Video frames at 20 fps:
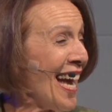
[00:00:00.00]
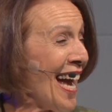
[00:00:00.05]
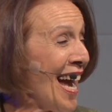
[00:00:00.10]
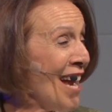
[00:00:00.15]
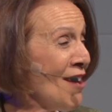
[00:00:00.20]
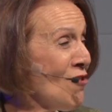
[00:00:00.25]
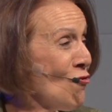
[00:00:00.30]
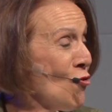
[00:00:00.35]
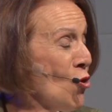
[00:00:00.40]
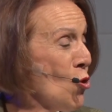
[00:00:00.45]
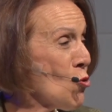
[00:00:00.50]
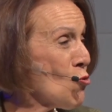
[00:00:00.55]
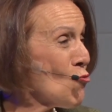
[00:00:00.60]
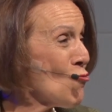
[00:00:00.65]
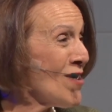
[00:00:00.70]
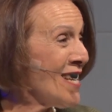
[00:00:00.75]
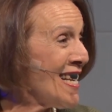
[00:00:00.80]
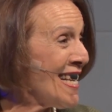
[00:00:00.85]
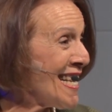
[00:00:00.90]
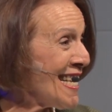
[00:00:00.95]

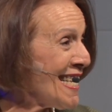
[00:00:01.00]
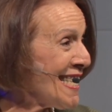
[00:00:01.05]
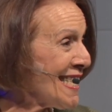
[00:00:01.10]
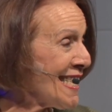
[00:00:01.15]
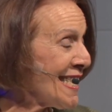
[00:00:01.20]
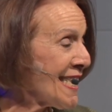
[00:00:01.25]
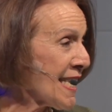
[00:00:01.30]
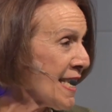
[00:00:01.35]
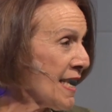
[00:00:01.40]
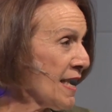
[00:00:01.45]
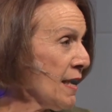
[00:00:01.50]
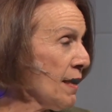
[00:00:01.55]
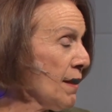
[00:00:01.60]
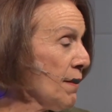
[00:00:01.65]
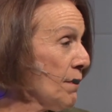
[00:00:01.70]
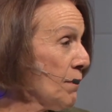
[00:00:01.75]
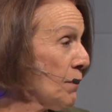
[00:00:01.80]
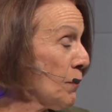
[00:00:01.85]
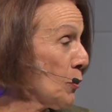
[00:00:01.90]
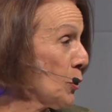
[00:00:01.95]

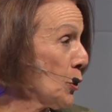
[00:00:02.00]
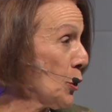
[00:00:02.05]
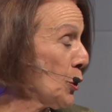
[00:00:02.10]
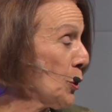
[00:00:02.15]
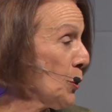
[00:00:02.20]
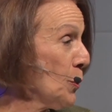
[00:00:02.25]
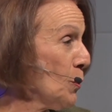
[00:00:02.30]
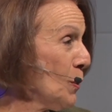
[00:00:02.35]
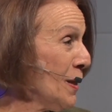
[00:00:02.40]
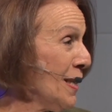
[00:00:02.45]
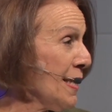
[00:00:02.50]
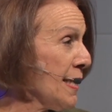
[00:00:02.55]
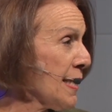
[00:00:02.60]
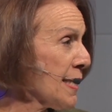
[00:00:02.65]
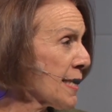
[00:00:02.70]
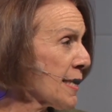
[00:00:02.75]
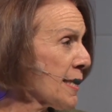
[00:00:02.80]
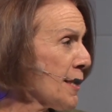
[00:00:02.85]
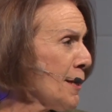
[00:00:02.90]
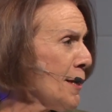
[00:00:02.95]
unrelenting for 2
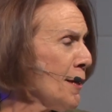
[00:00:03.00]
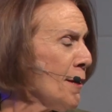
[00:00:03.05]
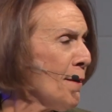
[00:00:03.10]
weeks.